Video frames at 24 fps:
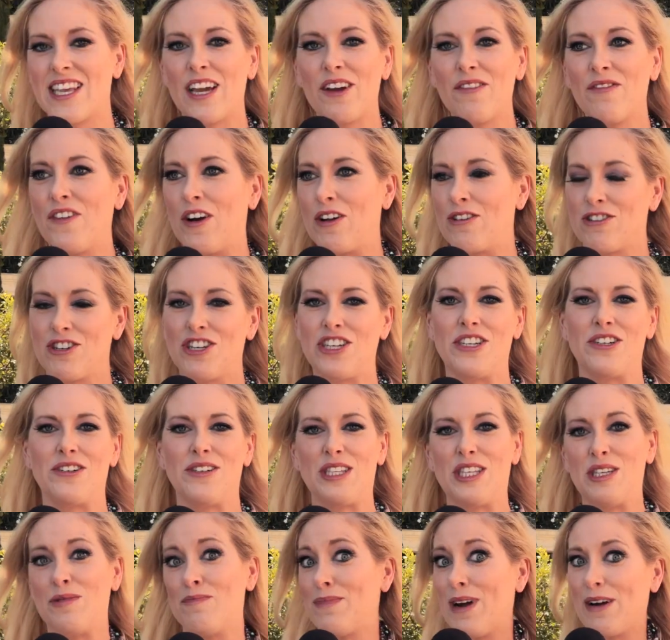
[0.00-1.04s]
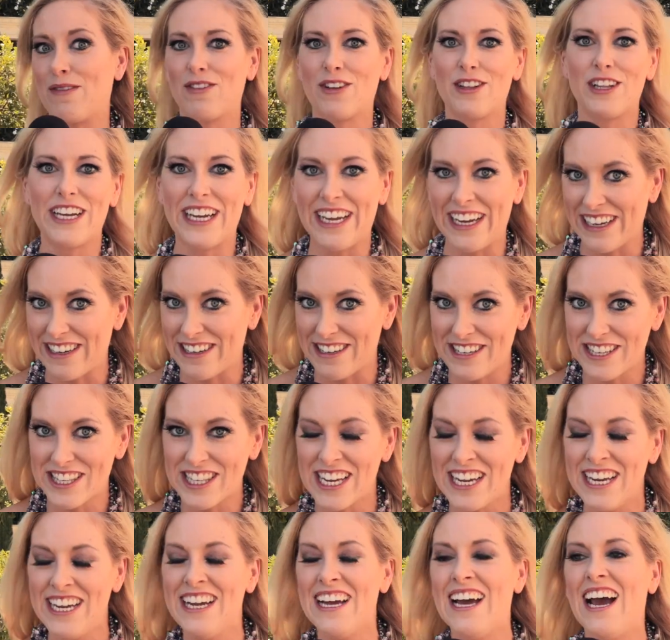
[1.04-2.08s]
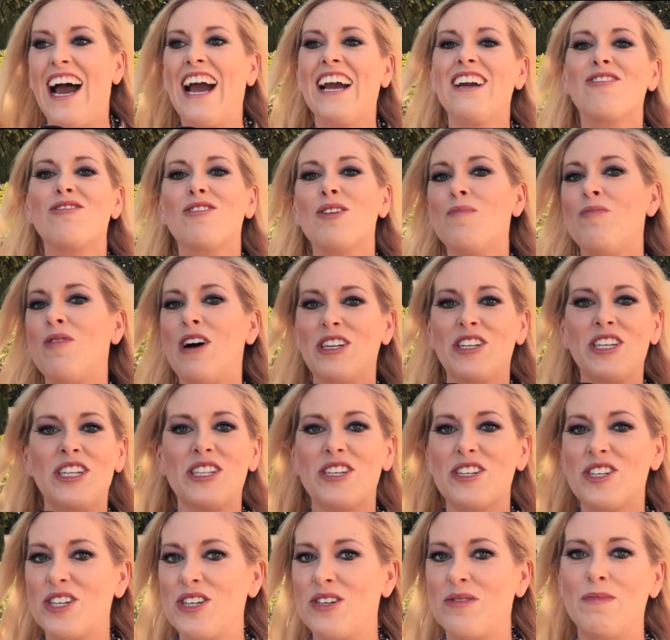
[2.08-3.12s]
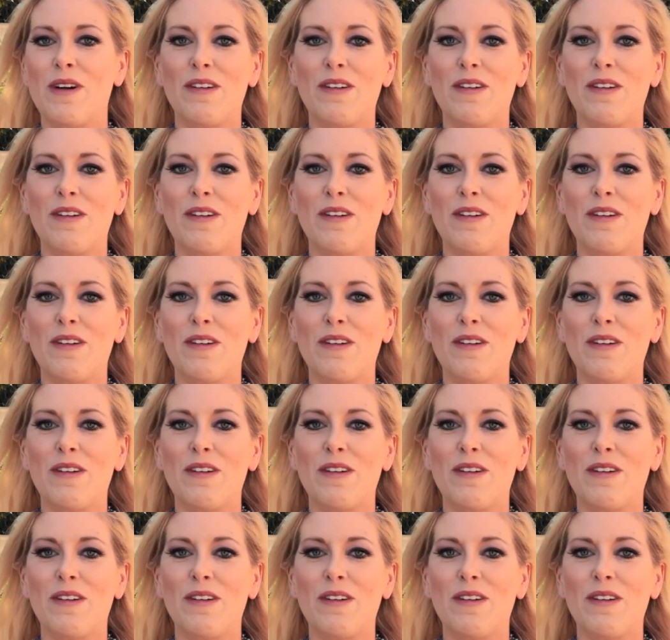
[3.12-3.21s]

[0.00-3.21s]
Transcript: like photo shoots in Beverly Hills. I grew up watching the show